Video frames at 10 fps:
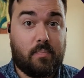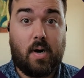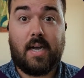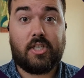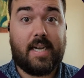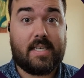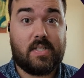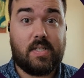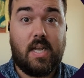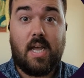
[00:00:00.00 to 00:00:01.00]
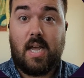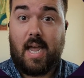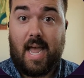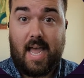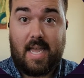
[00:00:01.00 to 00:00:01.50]
projects,
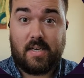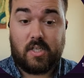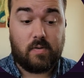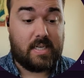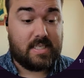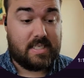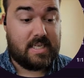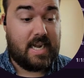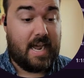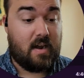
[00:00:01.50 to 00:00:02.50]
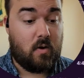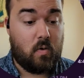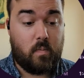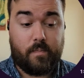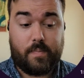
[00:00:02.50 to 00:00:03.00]
and you can see
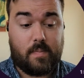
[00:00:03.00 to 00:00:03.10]
how